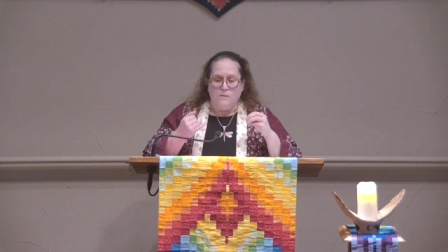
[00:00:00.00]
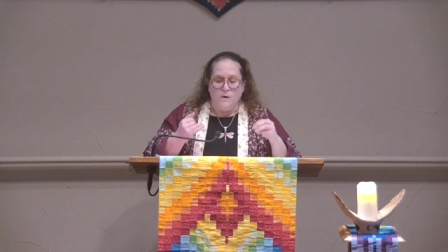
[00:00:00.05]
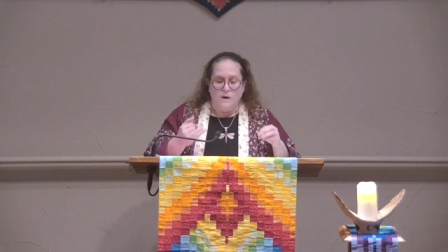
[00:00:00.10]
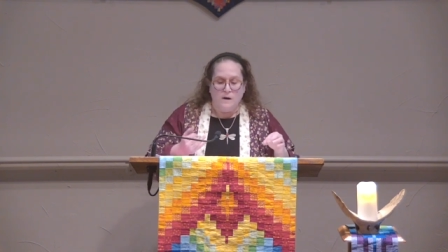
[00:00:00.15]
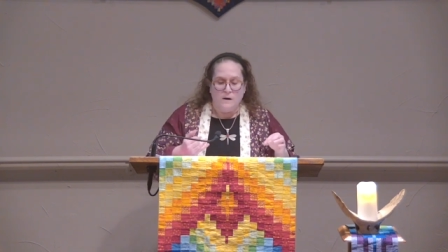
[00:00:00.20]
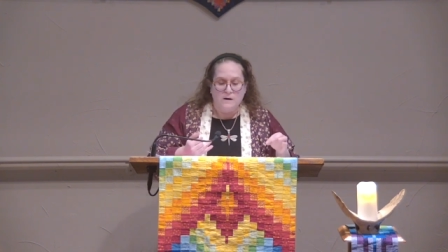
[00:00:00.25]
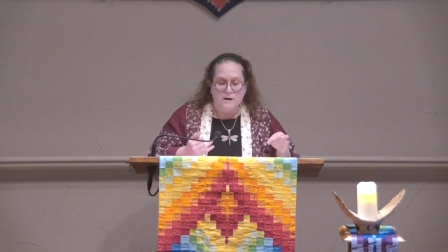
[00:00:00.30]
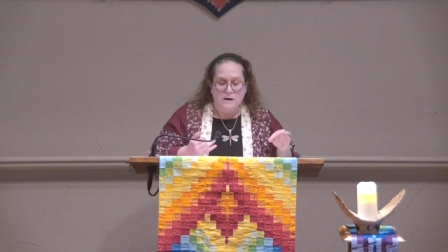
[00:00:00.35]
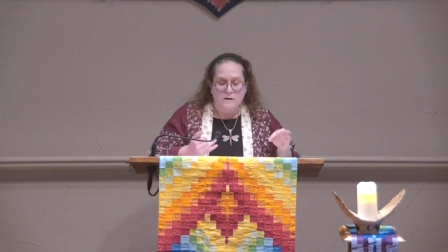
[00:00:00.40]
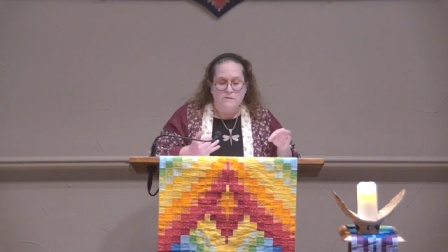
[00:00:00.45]

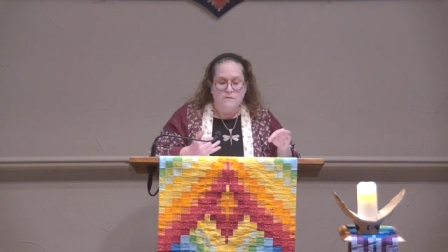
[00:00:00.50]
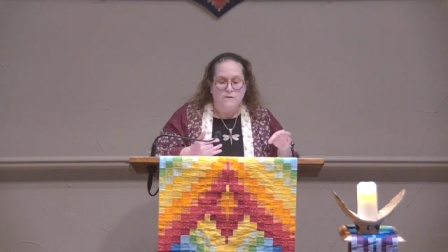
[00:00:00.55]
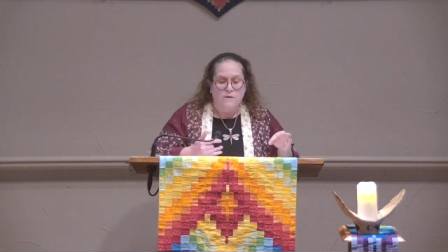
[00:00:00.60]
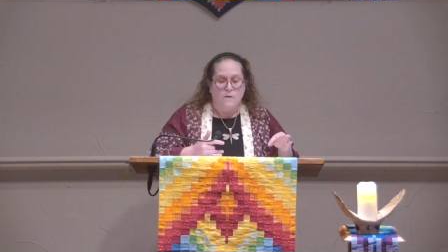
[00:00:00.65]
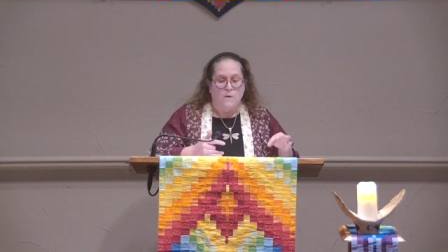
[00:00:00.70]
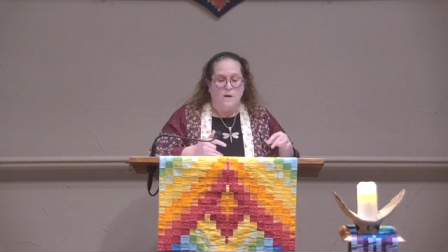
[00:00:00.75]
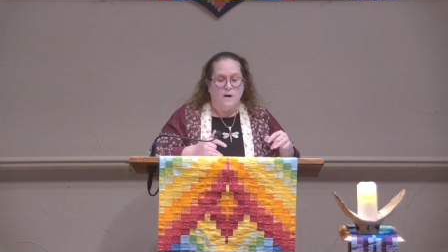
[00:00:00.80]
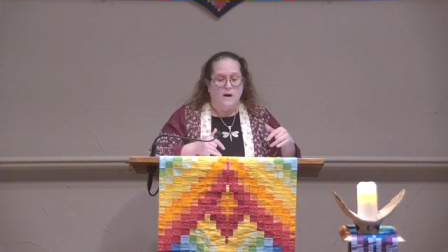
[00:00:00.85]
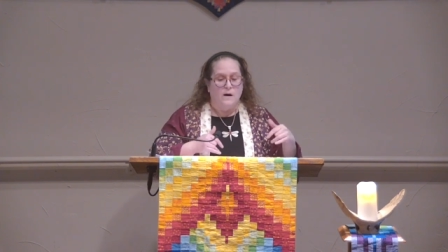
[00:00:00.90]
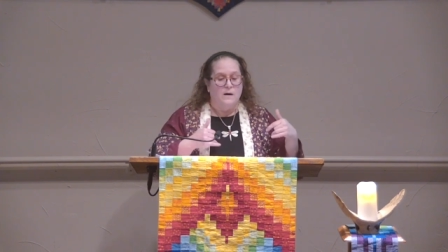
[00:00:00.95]
We're looking
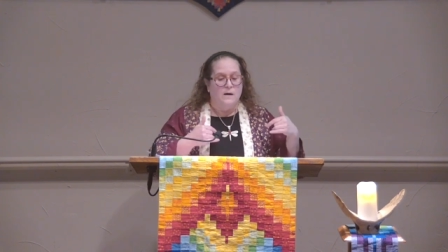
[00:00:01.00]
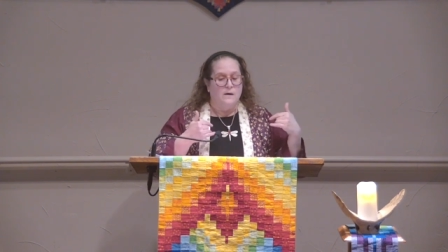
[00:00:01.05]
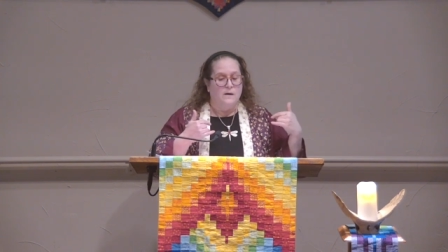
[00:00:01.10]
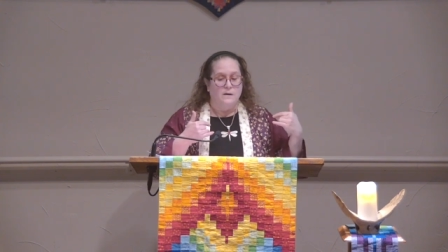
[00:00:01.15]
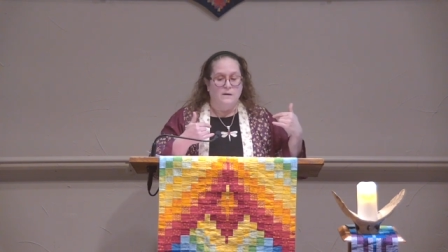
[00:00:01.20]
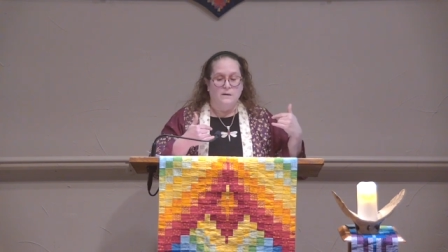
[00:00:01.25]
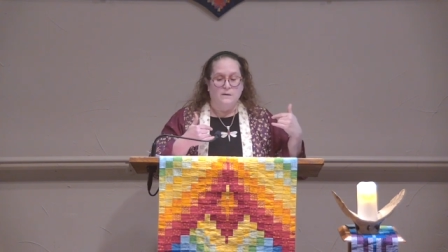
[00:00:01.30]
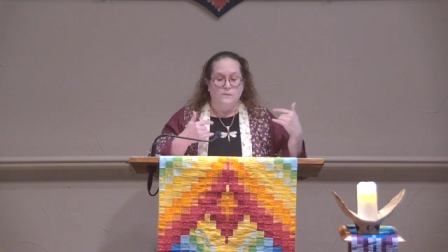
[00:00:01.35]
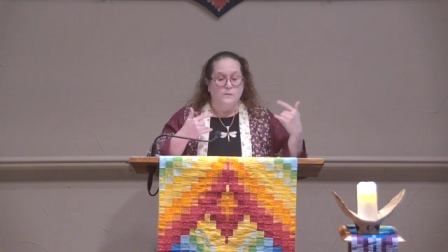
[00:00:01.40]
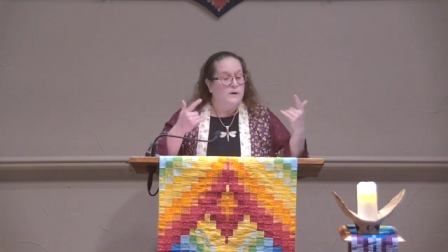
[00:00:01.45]
for
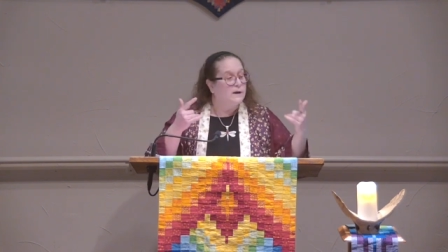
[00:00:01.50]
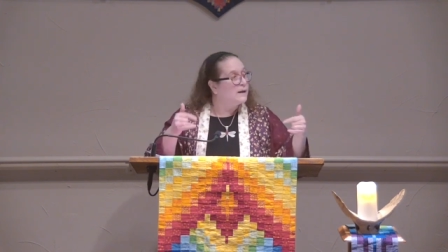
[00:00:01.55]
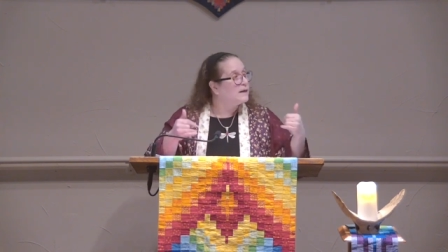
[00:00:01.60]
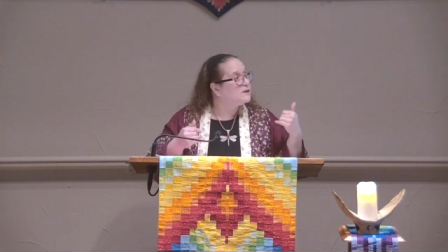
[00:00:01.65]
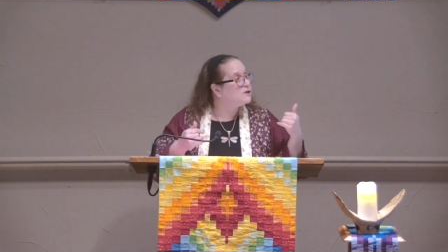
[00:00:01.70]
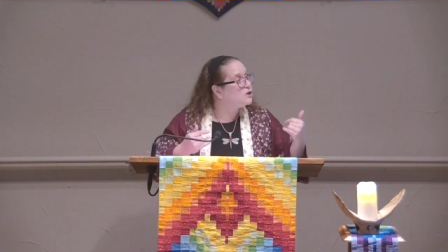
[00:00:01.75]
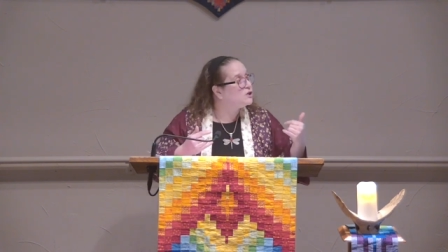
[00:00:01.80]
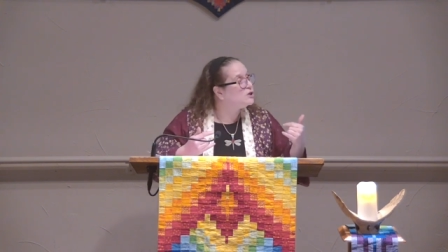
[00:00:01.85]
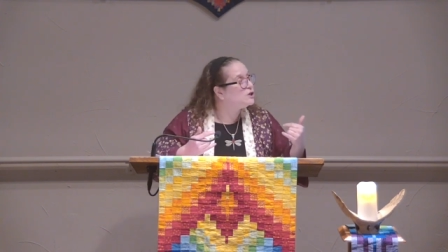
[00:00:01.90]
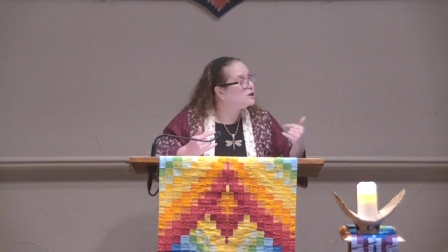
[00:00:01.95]

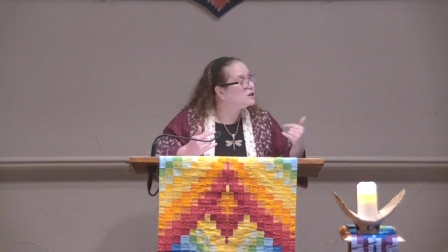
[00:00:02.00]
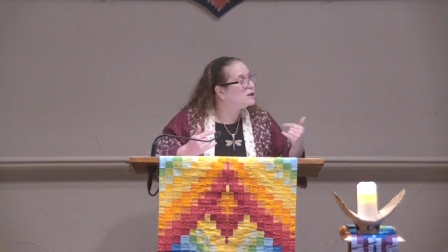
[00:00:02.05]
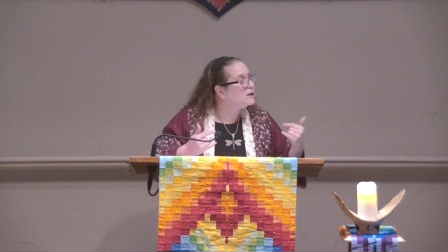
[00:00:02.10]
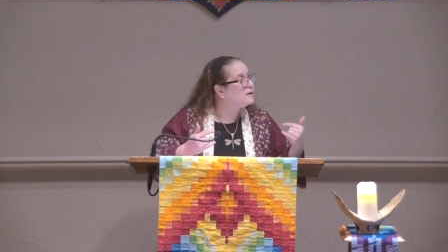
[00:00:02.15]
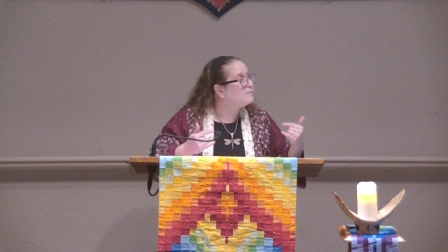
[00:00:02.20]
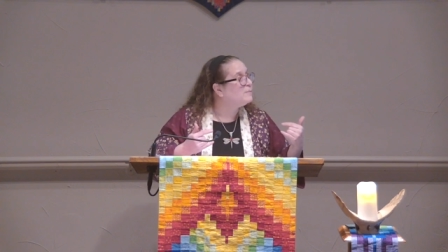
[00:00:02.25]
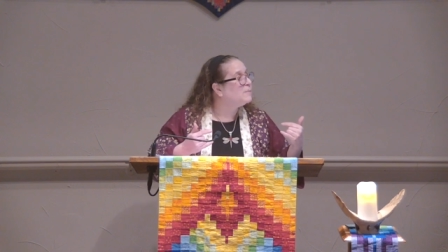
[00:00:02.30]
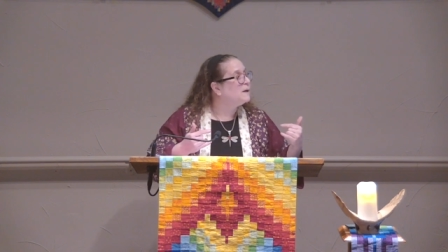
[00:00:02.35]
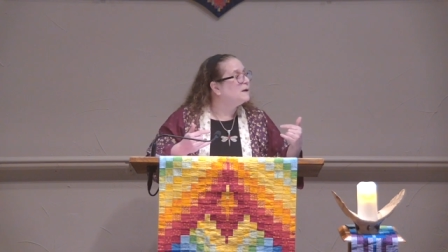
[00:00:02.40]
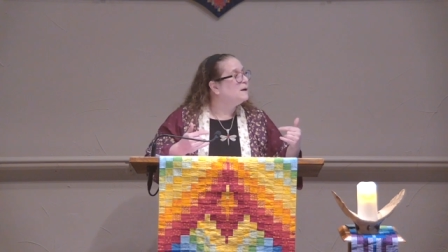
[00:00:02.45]

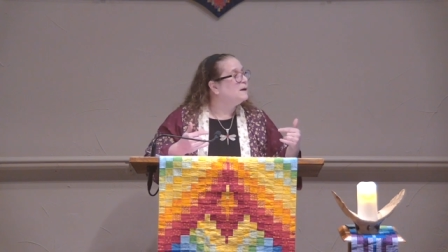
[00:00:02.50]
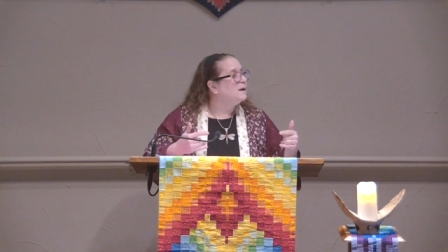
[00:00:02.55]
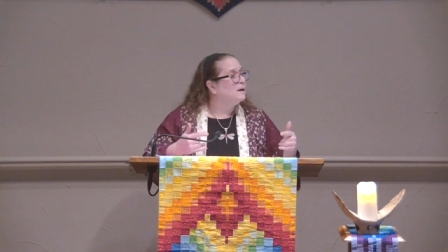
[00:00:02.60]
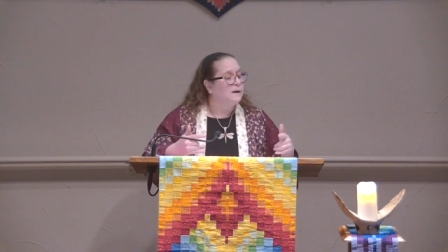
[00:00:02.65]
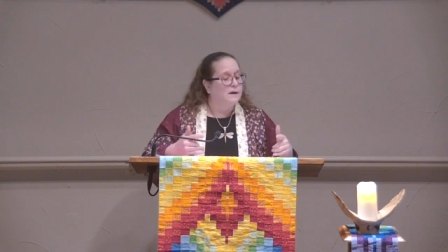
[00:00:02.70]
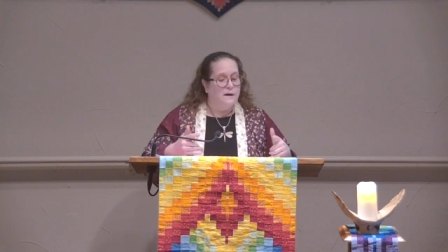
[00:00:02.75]
relationship.